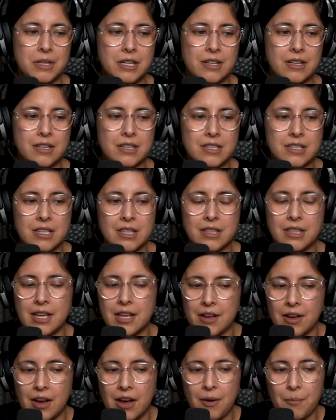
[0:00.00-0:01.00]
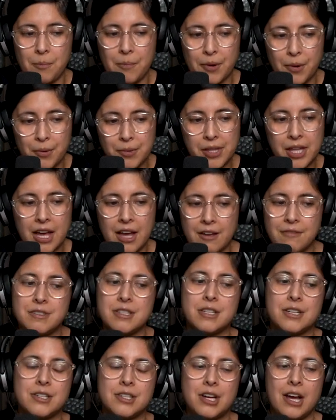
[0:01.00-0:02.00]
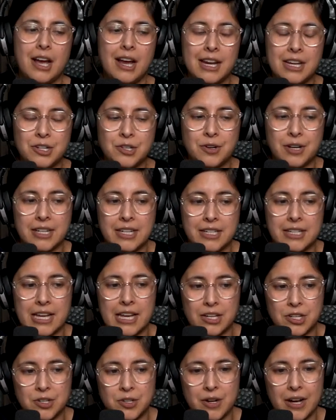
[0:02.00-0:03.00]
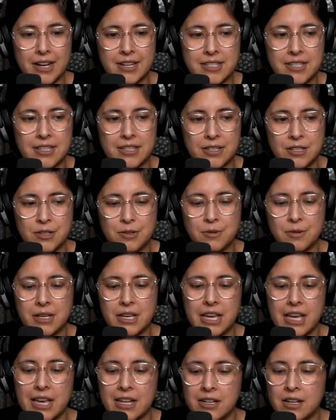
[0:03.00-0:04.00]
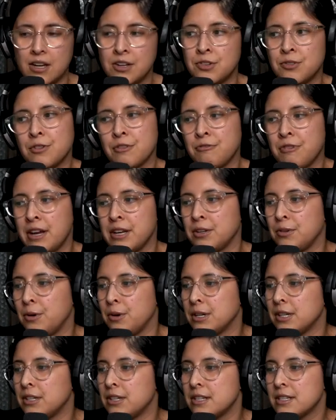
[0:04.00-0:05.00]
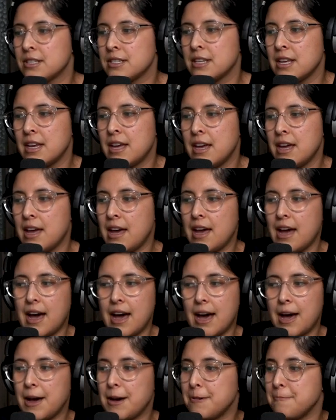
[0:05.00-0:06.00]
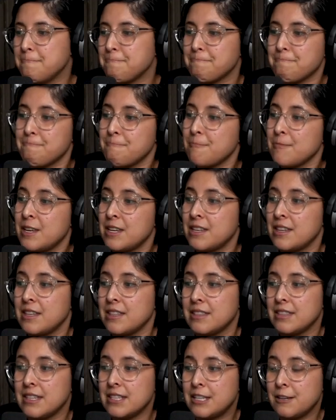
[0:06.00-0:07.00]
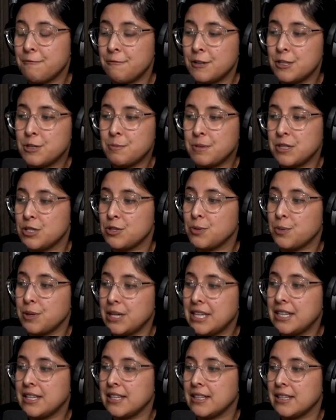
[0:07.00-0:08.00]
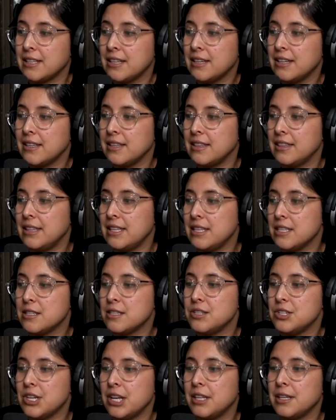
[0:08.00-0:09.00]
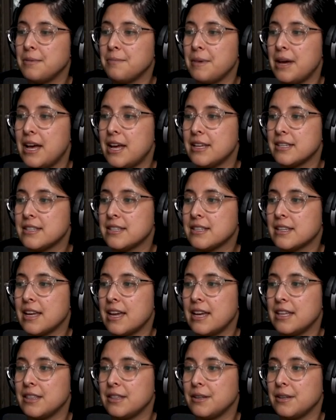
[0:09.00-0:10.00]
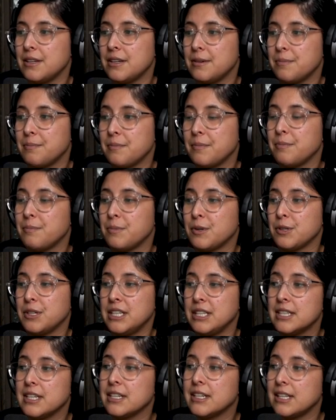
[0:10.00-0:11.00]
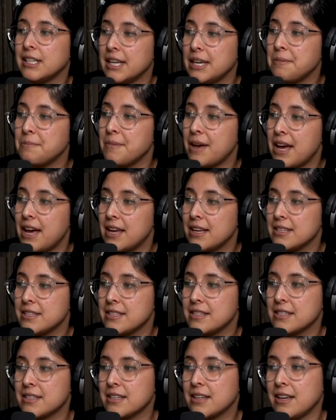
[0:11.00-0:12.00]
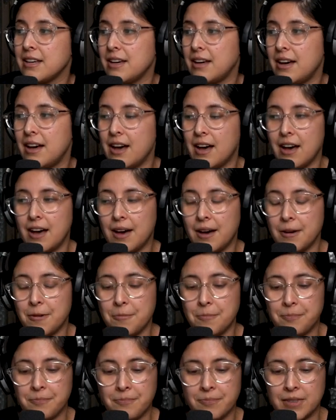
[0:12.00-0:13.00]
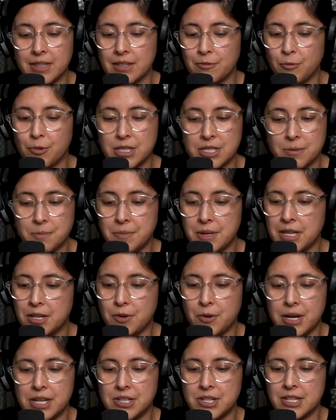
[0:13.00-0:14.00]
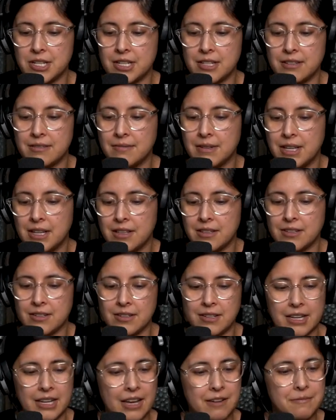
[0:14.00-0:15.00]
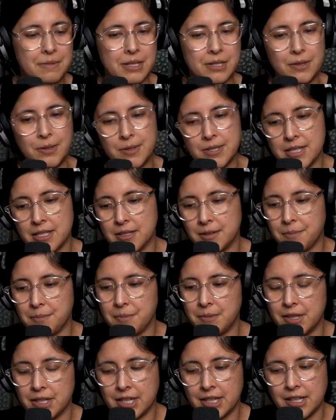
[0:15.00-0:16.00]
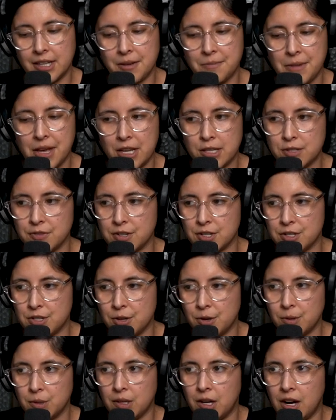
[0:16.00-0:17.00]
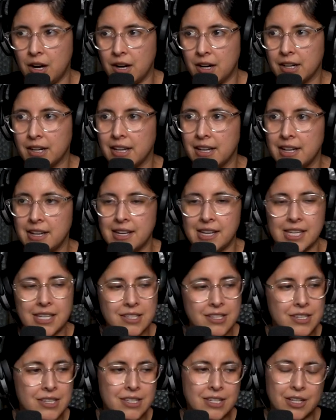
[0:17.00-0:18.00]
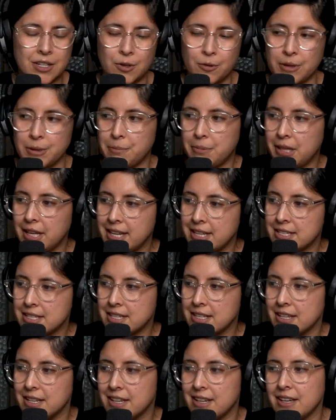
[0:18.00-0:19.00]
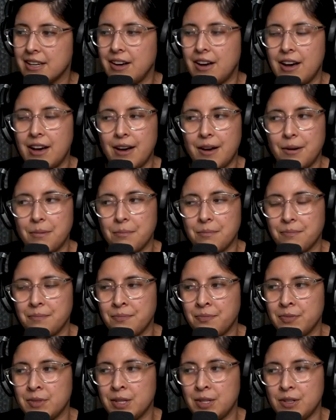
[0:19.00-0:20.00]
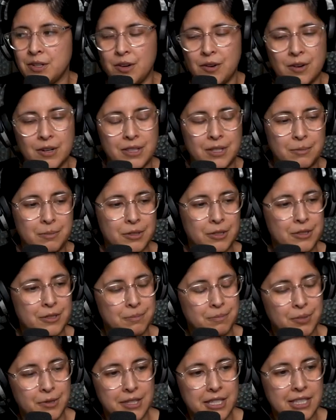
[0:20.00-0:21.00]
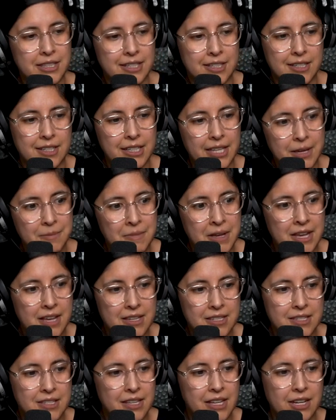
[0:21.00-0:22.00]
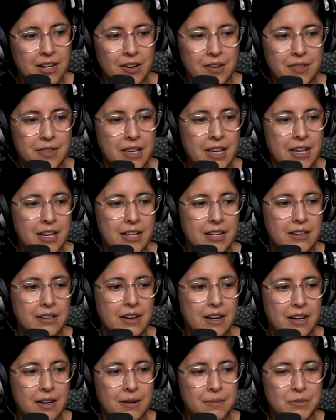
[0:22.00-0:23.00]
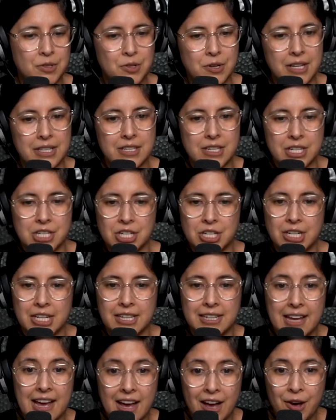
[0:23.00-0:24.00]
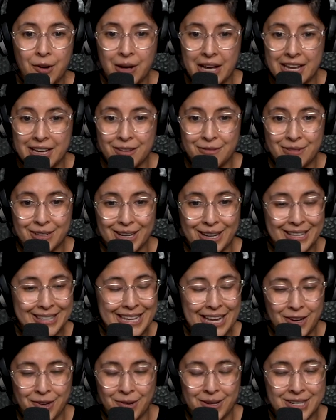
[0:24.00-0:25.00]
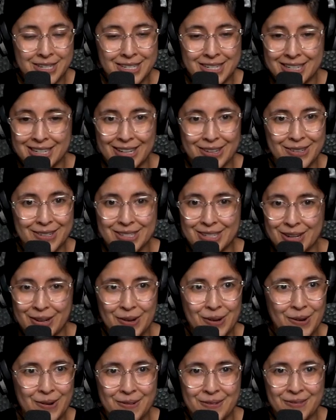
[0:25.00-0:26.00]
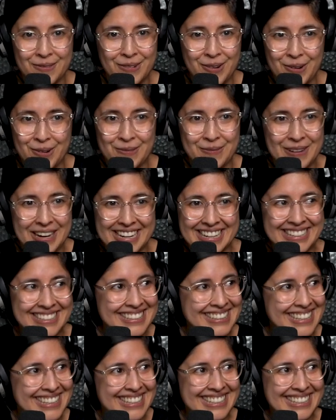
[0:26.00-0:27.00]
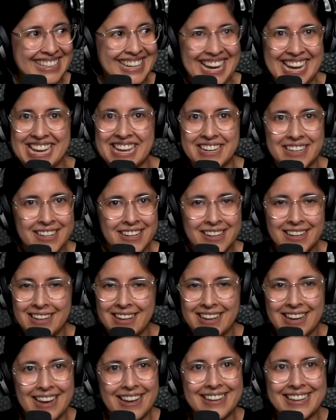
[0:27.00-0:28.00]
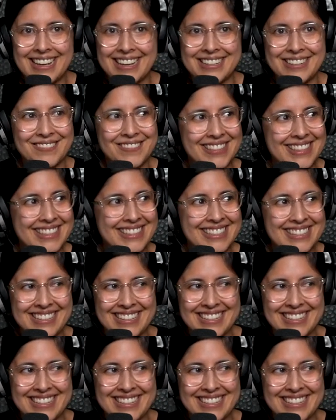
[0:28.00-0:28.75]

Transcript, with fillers: because they both have such hydrating extracts into it and unrefined oils. Um, the difference between these jelly mask and the Brujita clay mask um, it was a big question. They're like, I've been using the, the clay mask for so long. Is this going to replace it? Um, you know, are the Brujita clay masks like, are they um, transitioning out? I even got that question. I was like, oh, oh my, like I, I can't even,